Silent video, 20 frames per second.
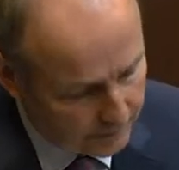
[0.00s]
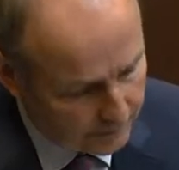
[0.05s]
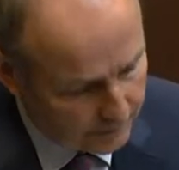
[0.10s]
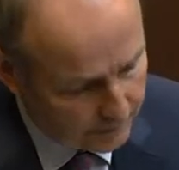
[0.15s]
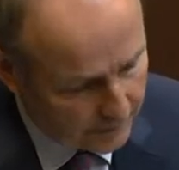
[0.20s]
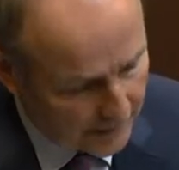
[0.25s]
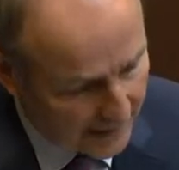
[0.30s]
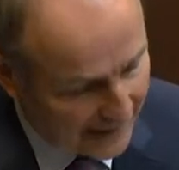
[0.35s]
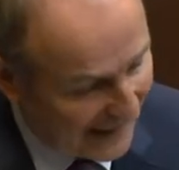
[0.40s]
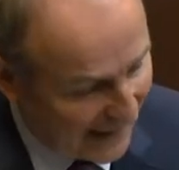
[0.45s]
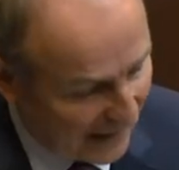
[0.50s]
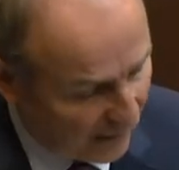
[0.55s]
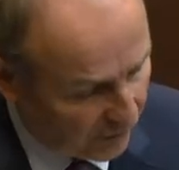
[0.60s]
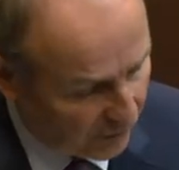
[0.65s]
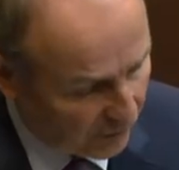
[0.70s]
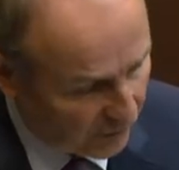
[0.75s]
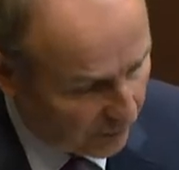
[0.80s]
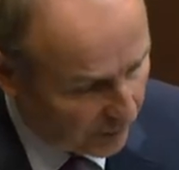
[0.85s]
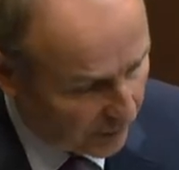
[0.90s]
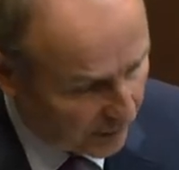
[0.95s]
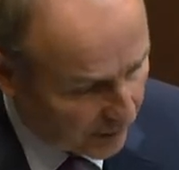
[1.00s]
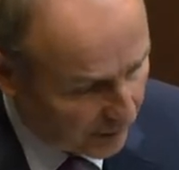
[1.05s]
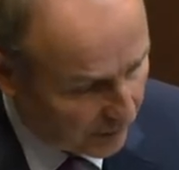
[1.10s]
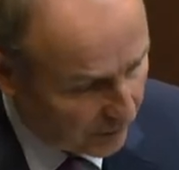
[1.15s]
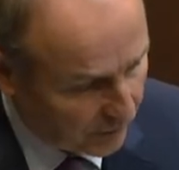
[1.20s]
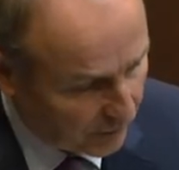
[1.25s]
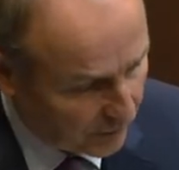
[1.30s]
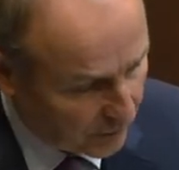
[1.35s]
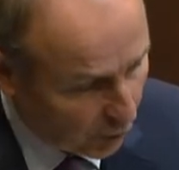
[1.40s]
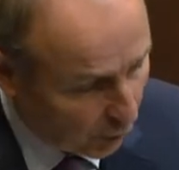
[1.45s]
analysis,
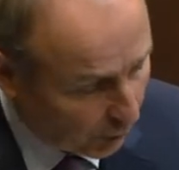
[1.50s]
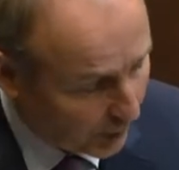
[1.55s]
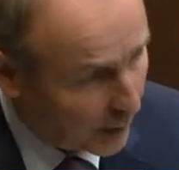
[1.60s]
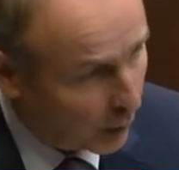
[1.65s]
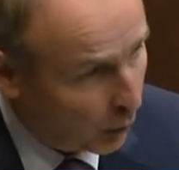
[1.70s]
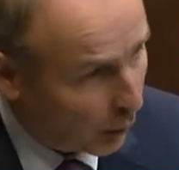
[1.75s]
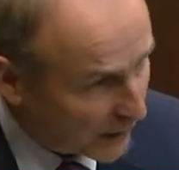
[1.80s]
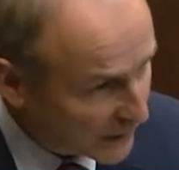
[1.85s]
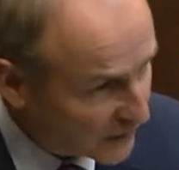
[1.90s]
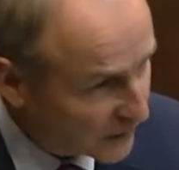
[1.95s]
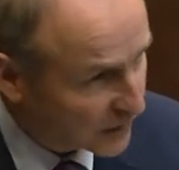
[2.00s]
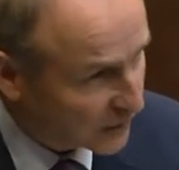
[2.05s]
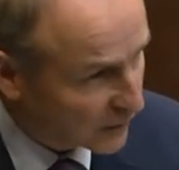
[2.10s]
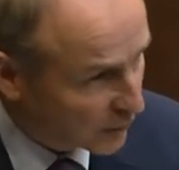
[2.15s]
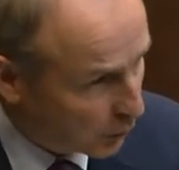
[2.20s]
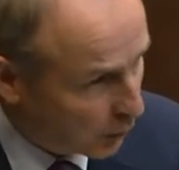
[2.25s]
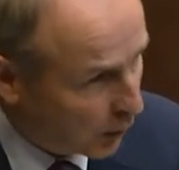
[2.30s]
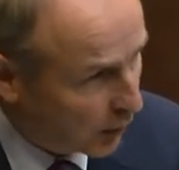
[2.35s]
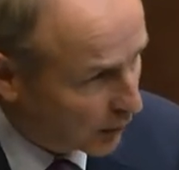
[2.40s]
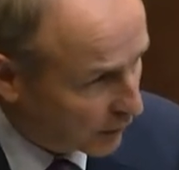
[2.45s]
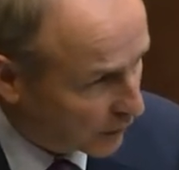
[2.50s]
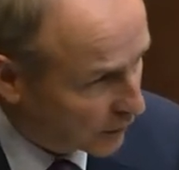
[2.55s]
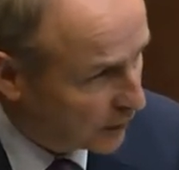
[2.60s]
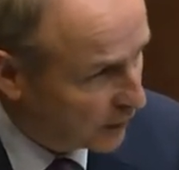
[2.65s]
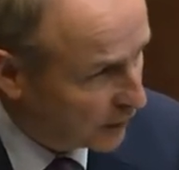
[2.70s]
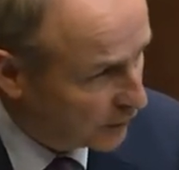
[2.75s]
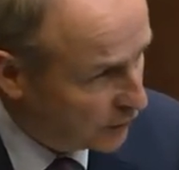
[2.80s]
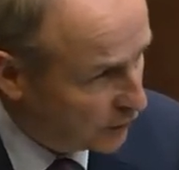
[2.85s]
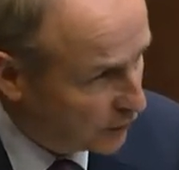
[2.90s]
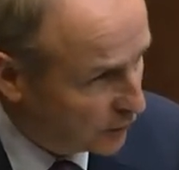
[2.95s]
because nobody wanted the war
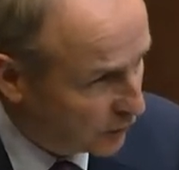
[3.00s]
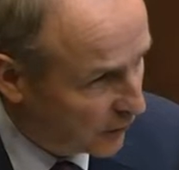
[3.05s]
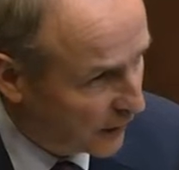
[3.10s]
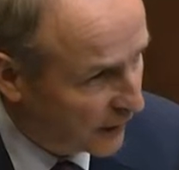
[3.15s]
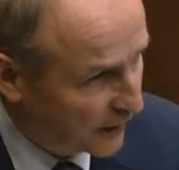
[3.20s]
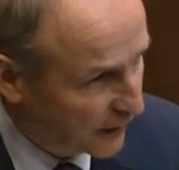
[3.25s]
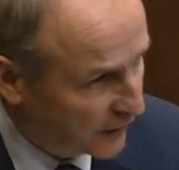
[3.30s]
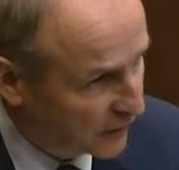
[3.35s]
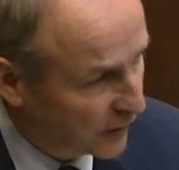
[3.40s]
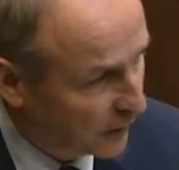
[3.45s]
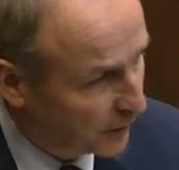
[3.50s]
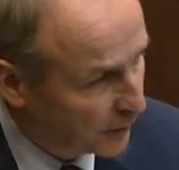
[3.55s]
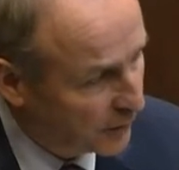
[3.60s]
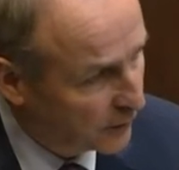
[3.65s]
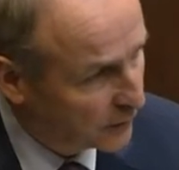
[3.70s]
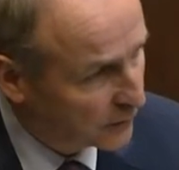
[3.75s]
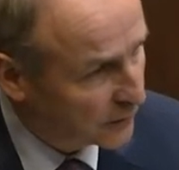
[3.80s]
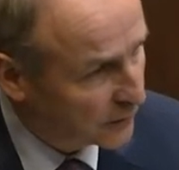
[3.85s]
on Ukraine except Putin.